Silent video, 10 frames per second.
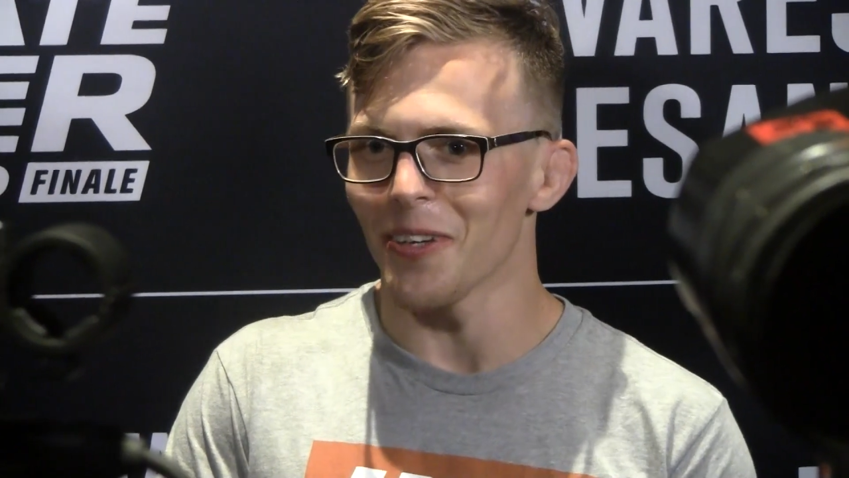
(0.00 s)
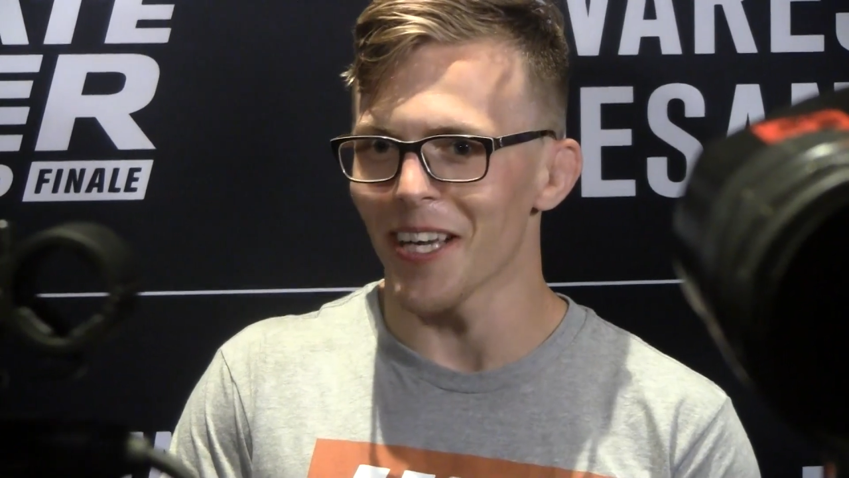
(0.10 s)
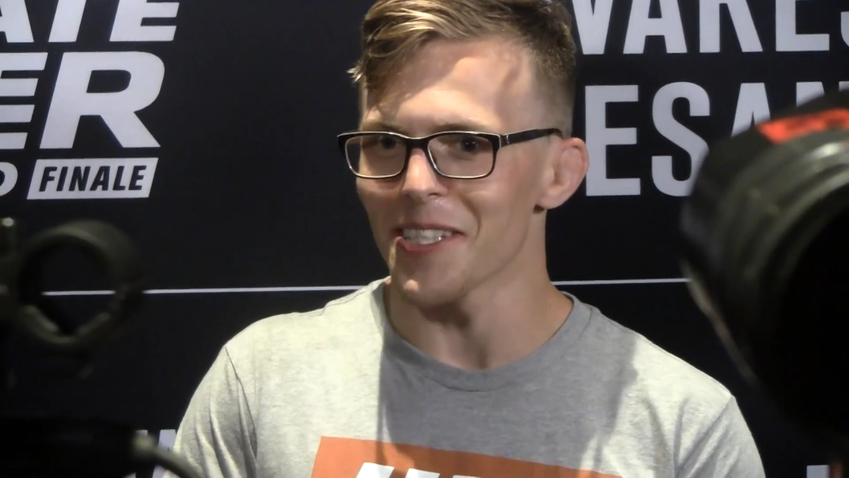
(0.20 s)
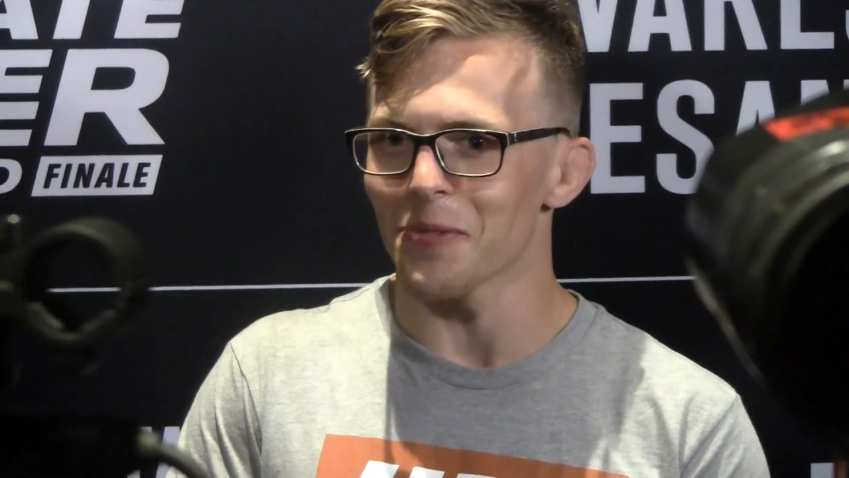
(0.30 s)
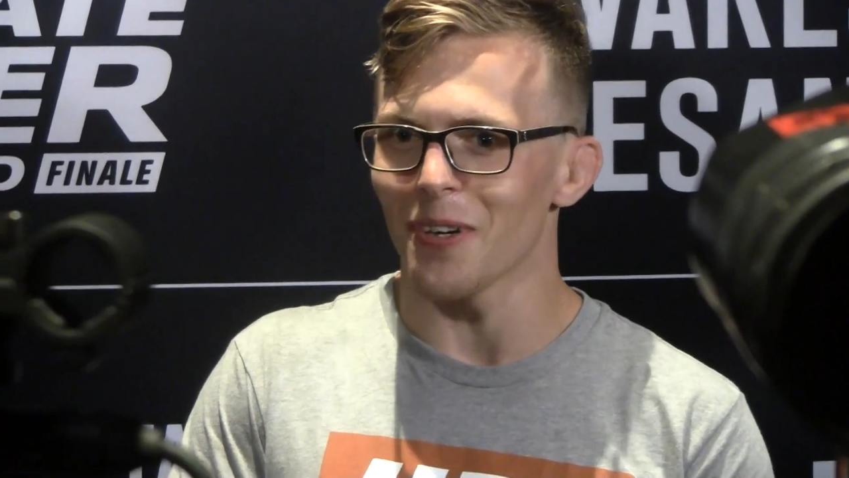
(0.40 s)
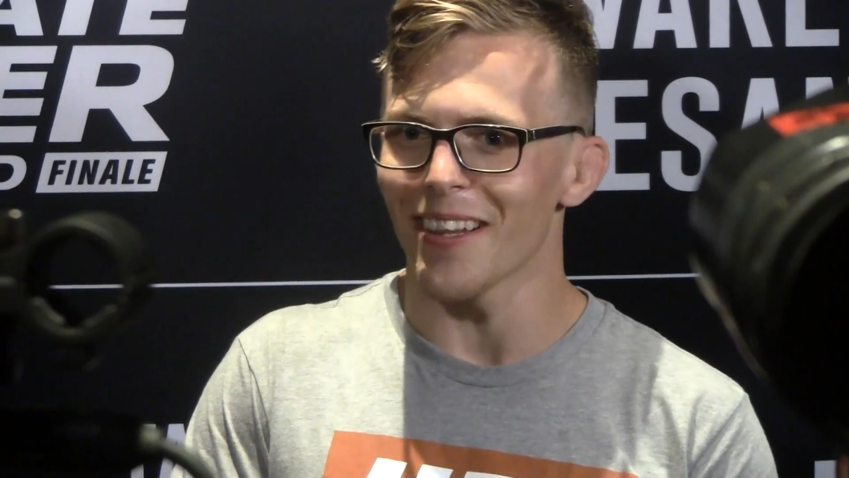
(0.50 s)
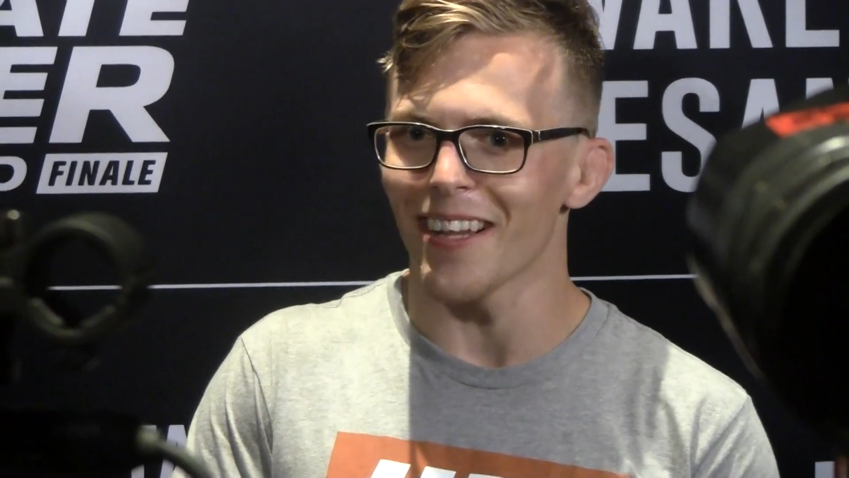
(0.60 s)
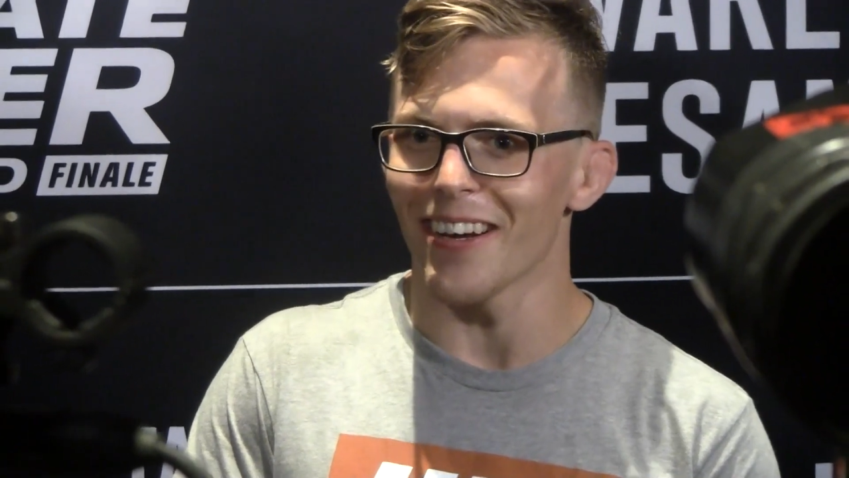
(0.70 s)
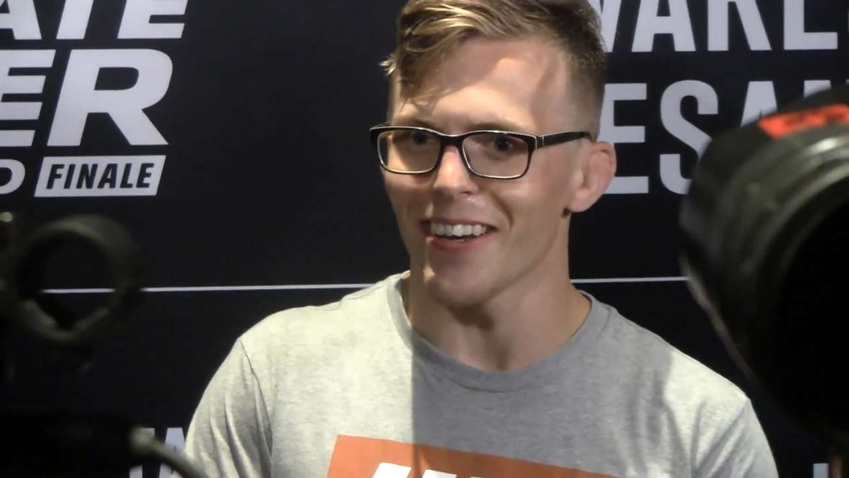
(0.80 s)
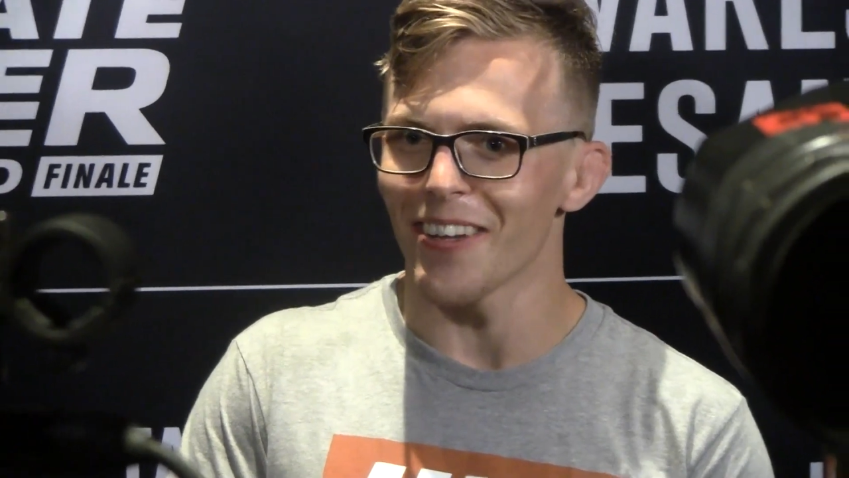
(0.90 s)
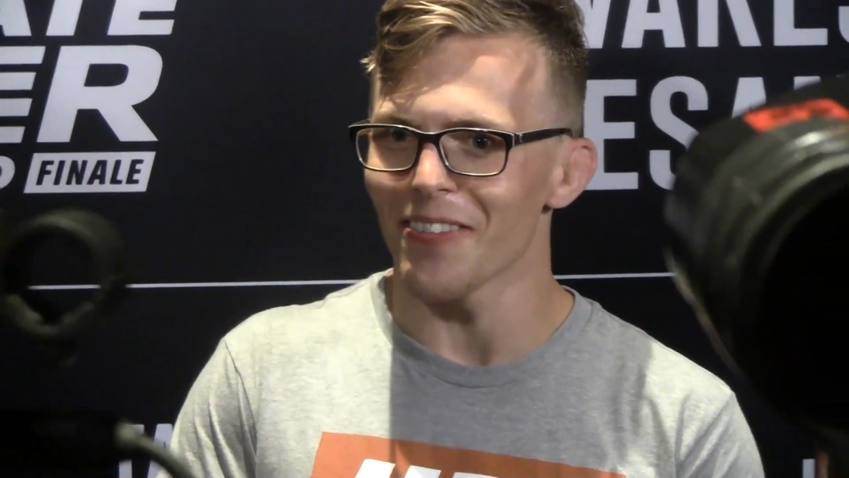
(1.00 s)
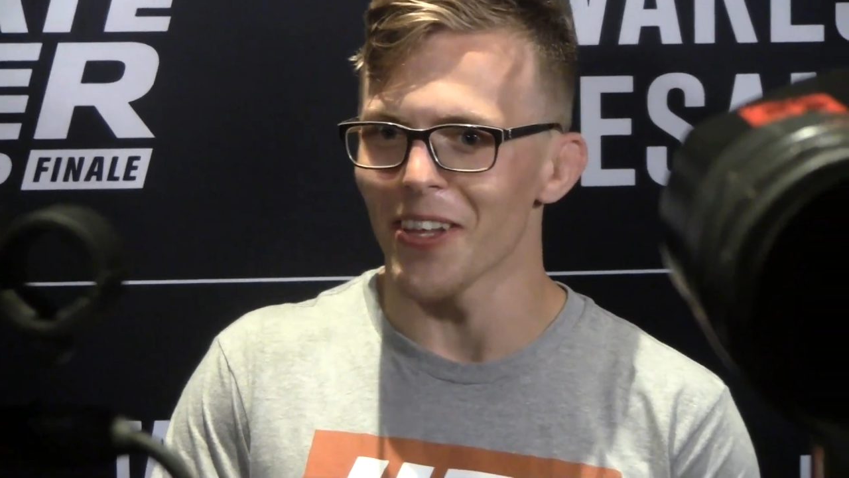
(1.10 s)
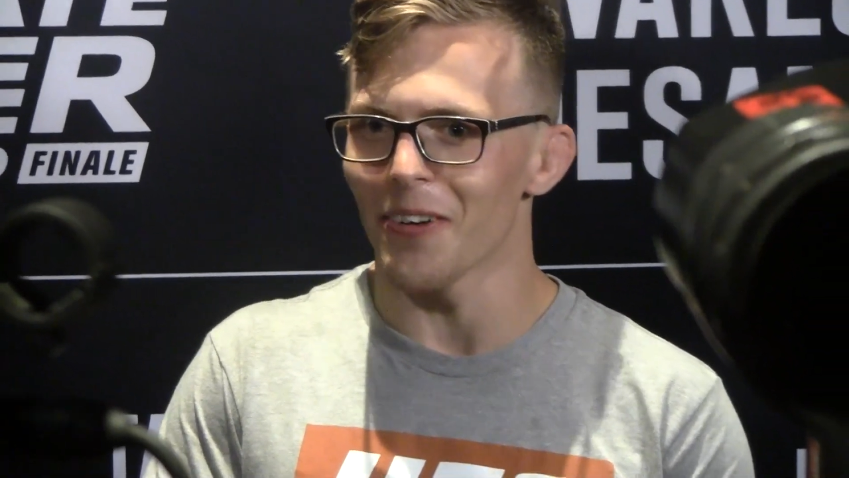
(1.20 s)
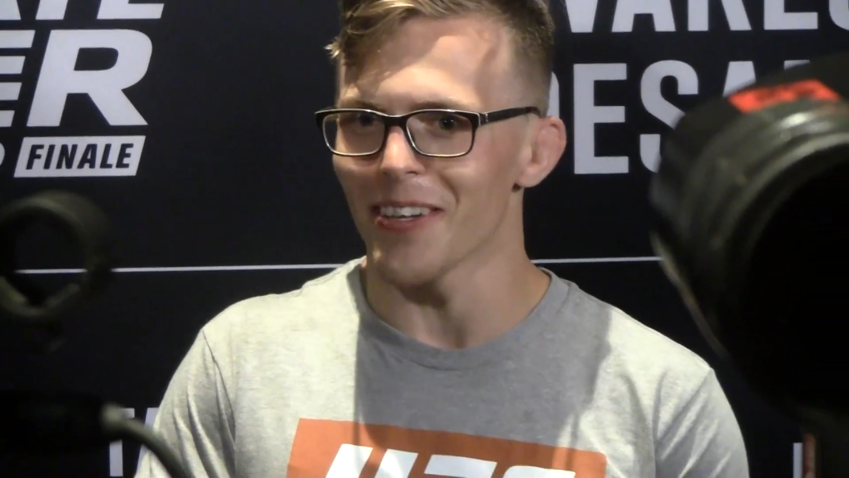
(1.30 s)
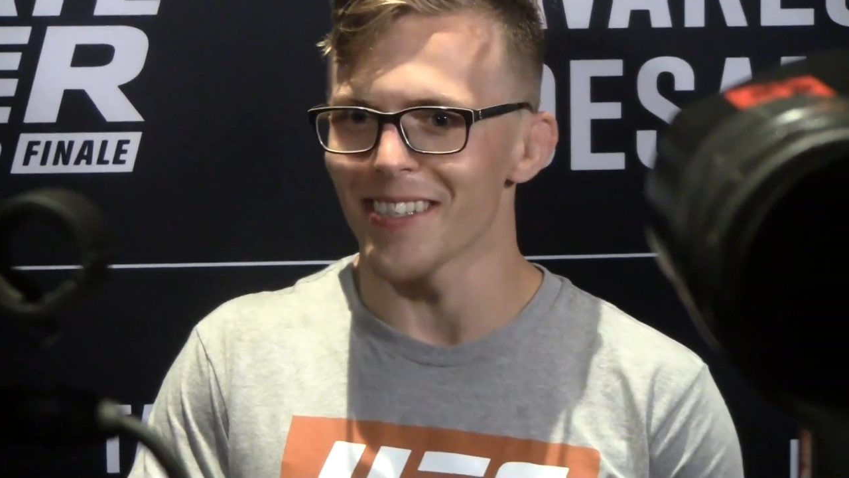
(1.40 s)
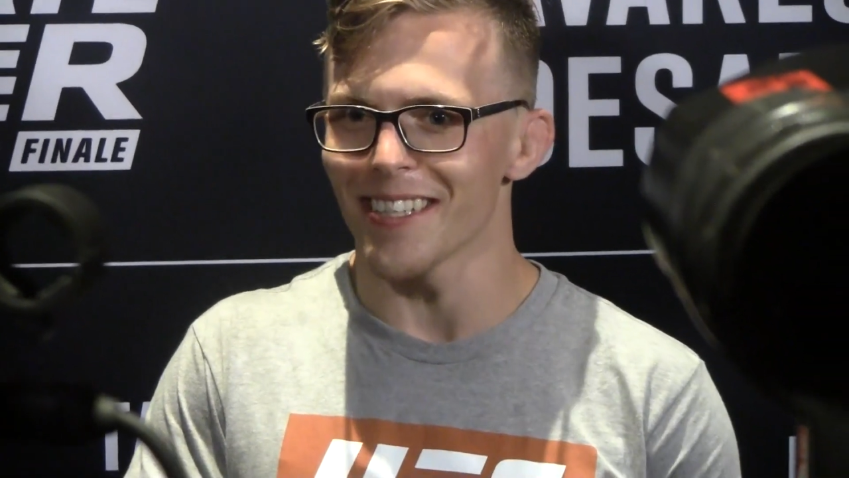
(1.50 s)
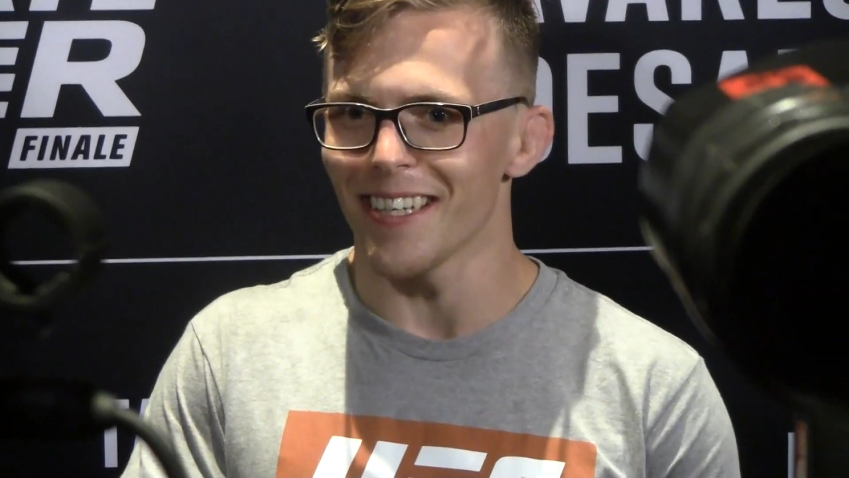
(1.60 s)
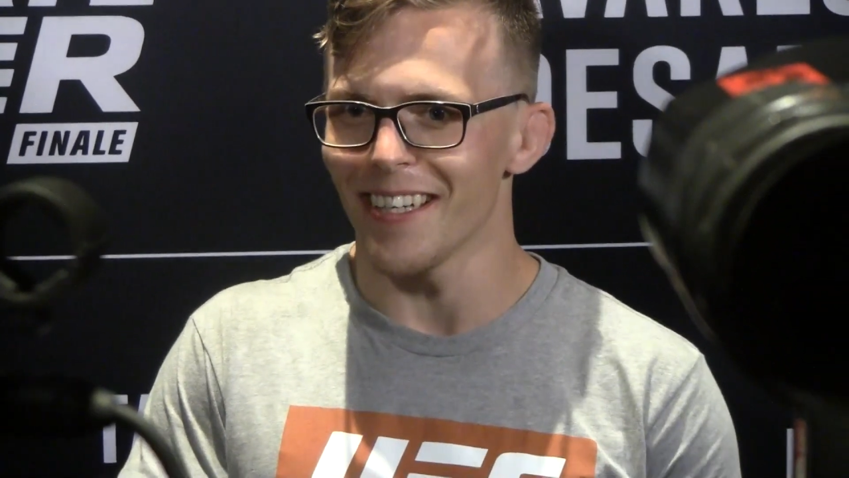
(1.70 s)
against one there, and even though he's